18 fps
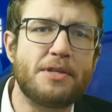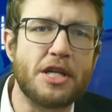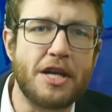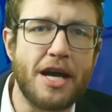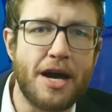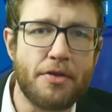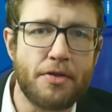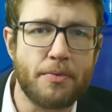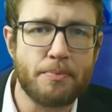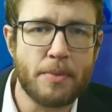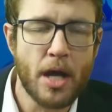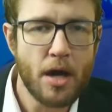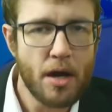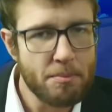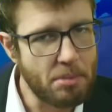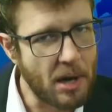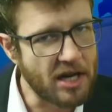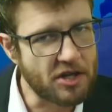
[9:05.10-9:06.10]
to death
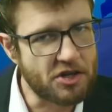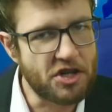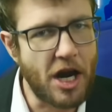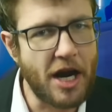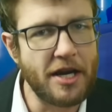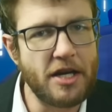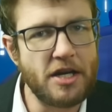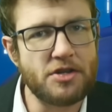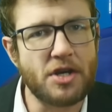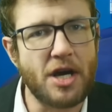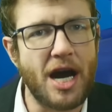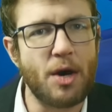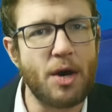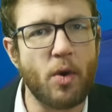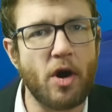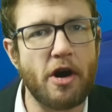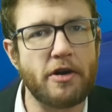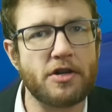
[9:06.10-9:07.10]
by a Chinese guy
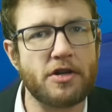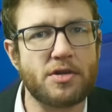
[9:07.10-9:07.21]
wearing a